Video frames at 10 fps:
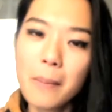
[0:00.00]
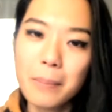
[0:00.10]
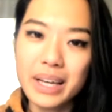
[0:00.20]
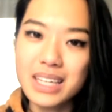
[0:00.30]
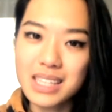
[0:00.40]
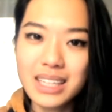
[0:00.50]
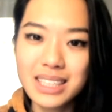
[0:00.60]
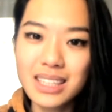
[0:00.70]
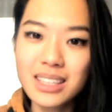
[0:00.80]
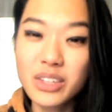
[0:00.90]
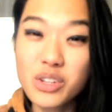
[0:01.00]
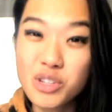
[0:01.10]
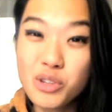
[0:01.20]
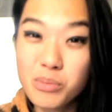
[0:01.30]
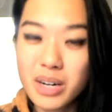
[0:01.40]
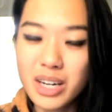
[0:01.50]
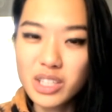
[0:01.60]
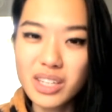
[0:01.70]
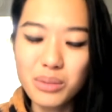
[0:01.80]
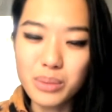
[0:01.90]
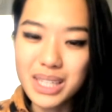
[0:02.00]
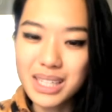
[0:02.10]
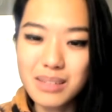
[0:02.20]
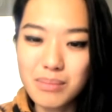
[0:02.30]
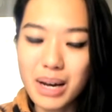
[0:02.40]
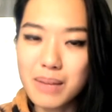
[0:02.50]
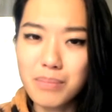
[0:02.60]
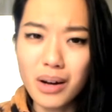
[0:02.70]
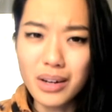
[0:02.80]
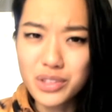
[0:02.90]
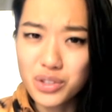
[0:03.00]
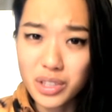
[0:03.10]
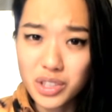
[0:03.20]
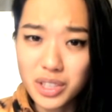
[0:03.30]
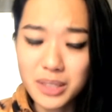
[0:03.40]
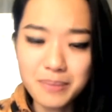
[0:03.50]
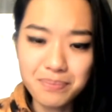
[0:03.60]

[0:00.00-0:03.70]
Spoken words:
because I did a little too much and weakened my pawn structure,